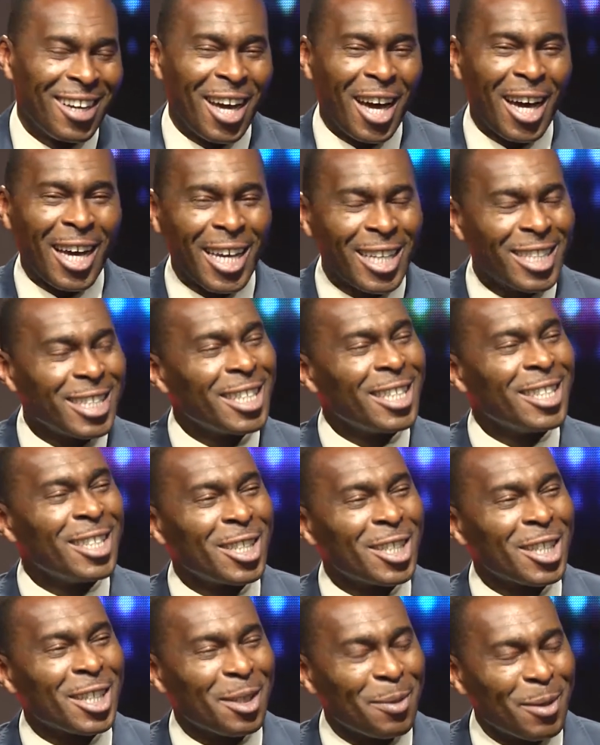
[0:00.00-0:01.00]
I hated it
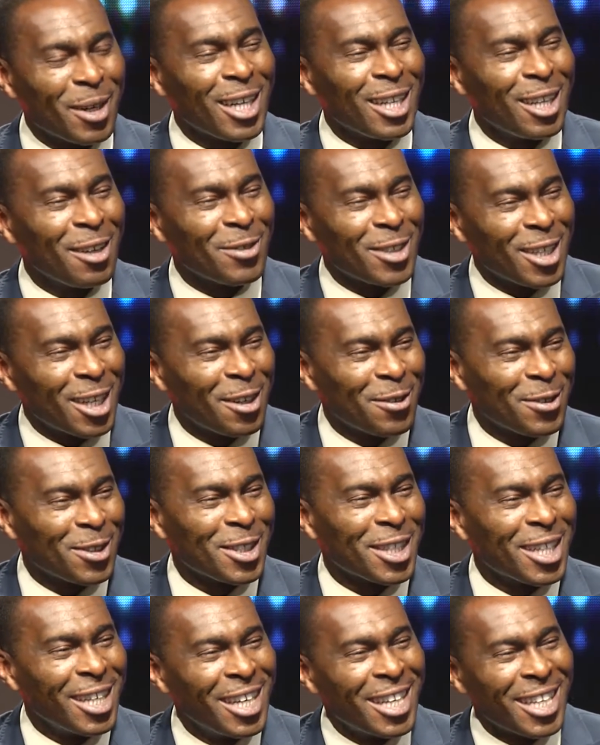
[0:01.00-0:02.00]
initially, but I loved it after.